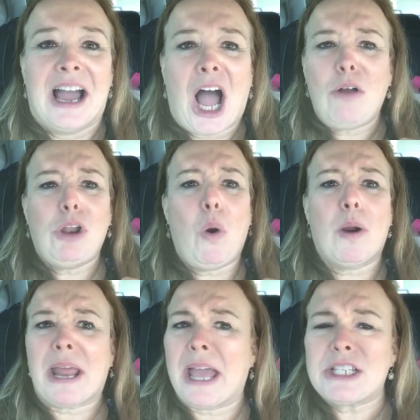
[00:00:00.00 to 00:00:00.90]

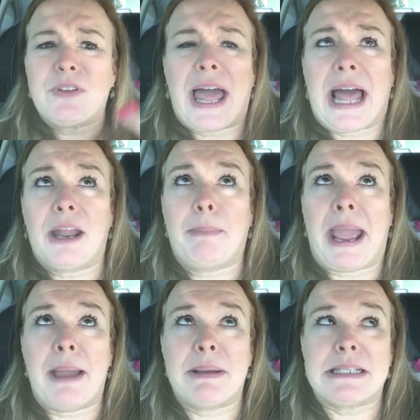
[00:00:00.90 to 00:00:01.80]
Lord, Huntsville,
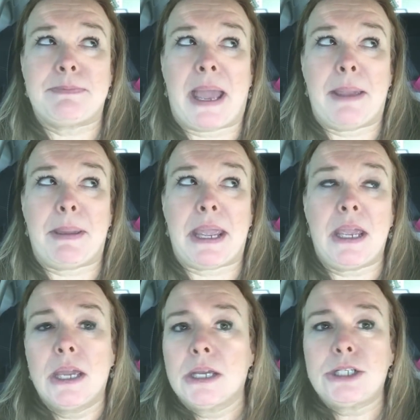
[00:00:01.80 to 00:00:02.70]
Alabama is
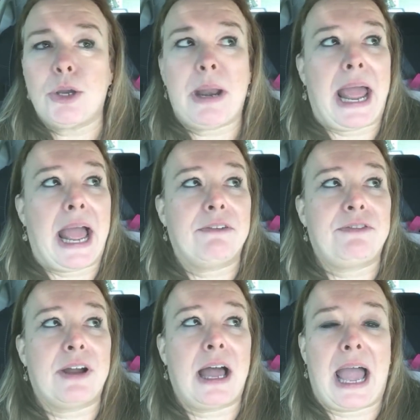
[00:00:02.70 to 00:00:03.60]
maybe
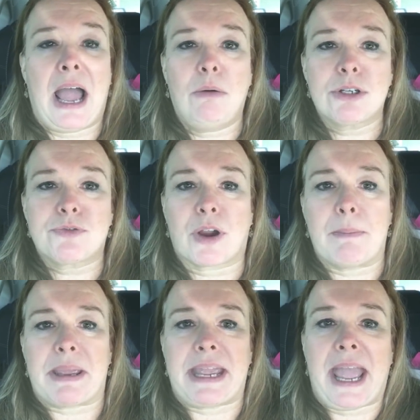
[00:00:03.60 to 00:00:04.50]
2.5 hours
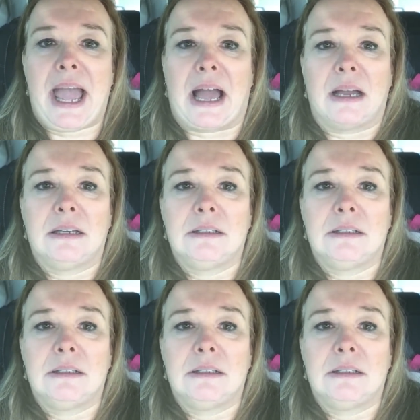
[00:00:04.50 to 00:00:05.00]
from me. Yeah.